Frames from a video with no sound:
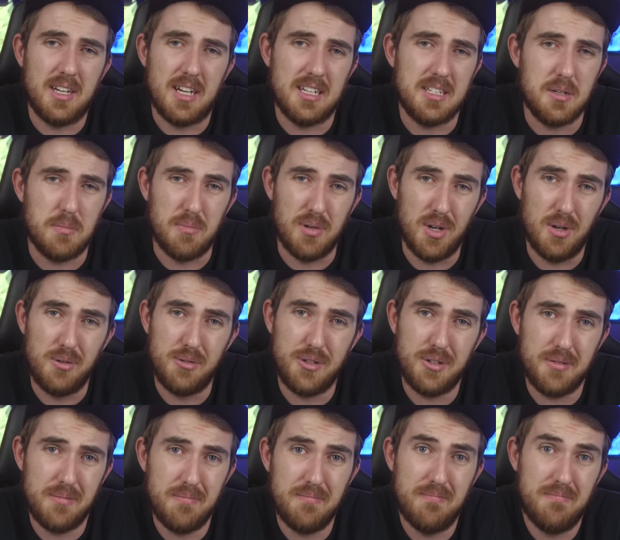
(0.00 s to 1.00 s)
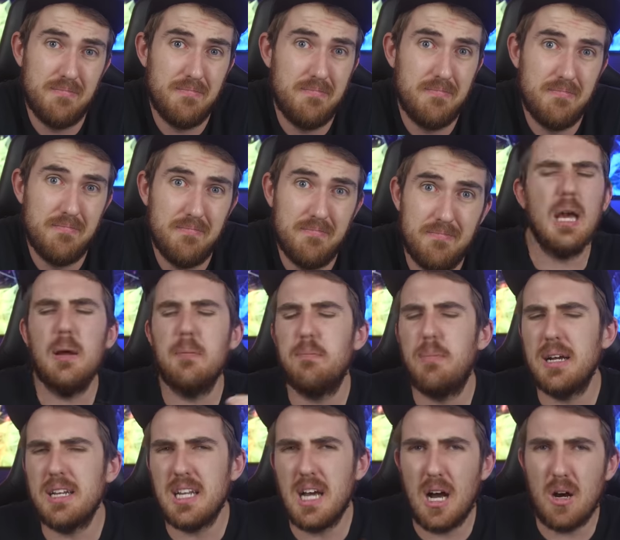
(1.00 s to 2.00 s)
I suppose. Okay,
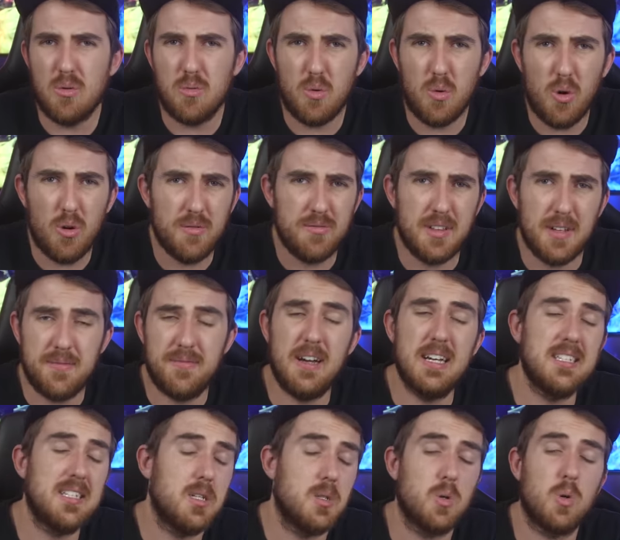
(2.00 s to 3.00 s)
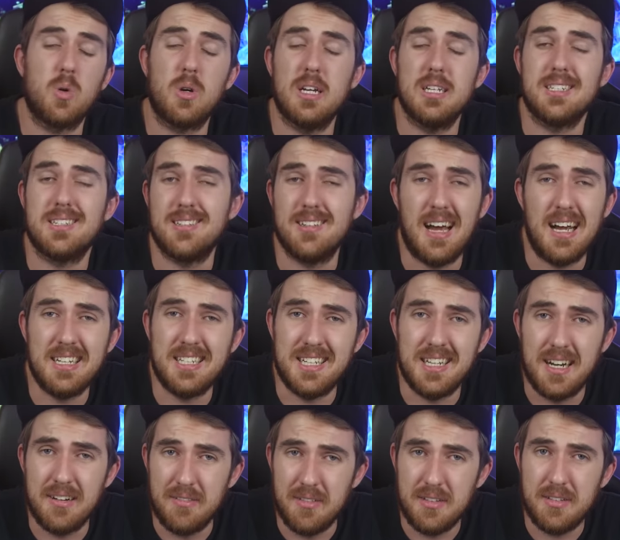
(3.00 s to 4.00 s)
but now all of that fancy talk is nice and
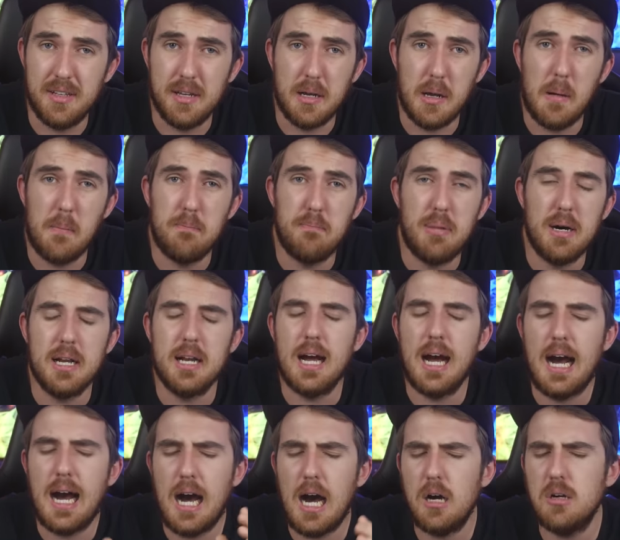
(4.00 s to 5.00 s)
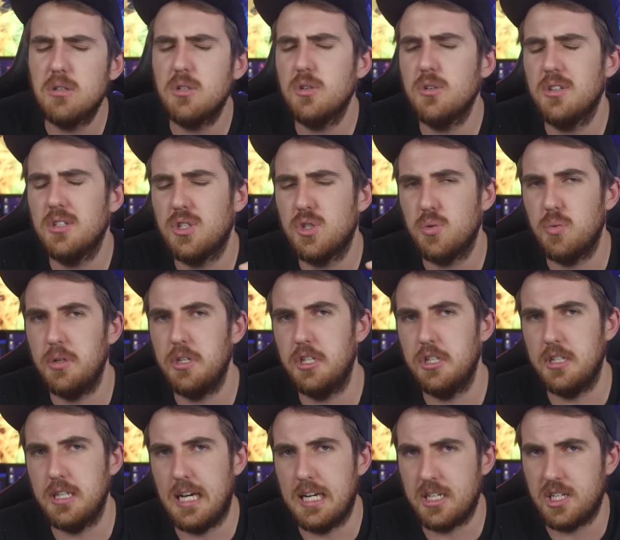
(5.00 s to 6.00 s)
everything, but how do the
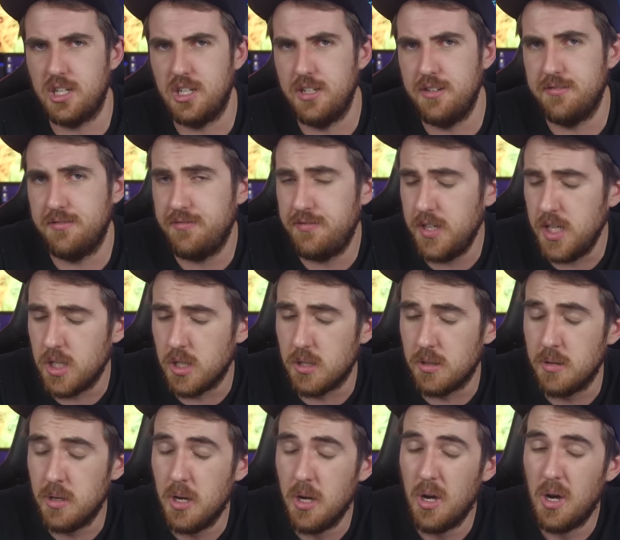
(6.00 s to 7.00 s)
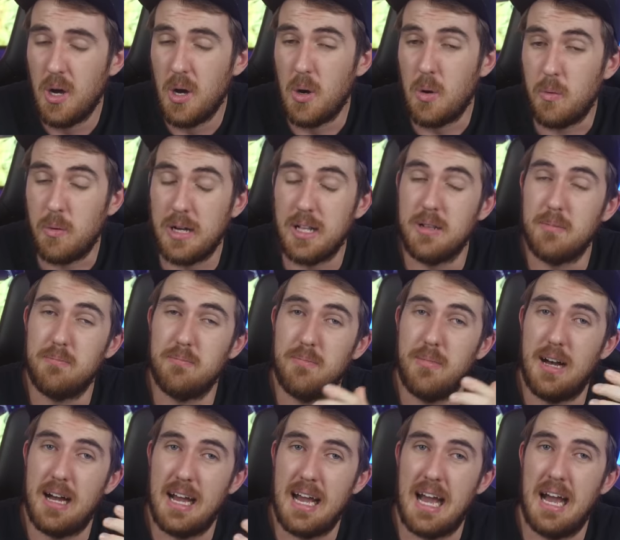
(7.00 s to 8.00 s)
switches actually feel? Well,
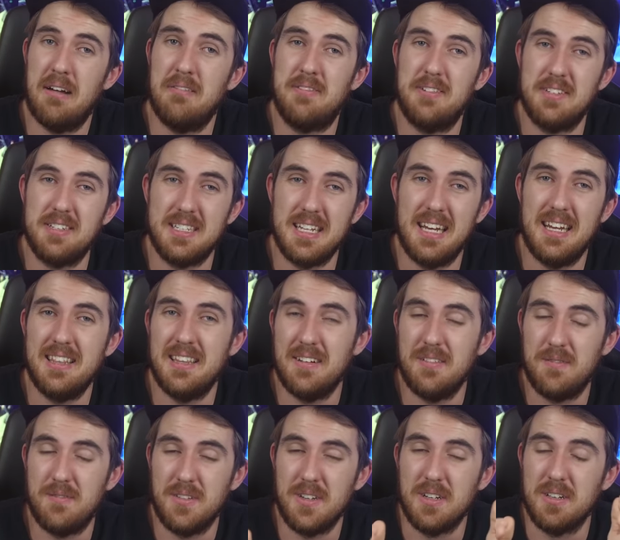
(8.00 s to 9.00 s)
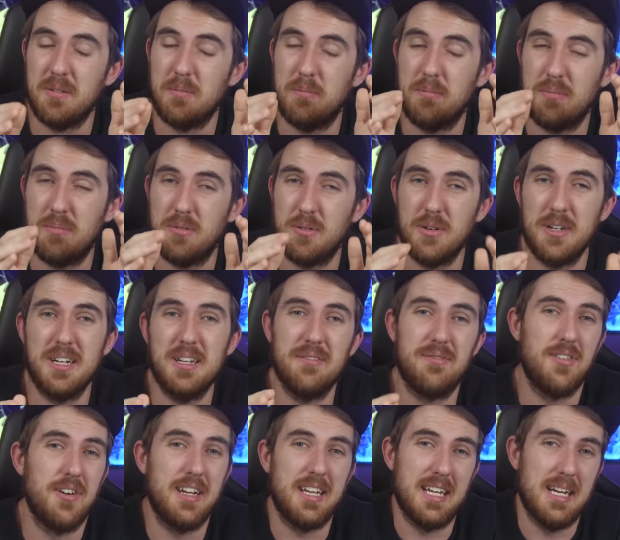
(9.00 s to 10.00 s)
I have to say they feel pretty
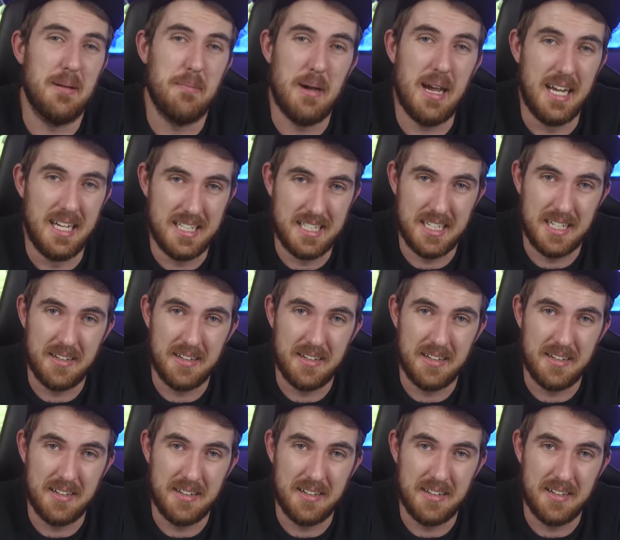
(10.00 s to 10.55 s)
freaking amazing.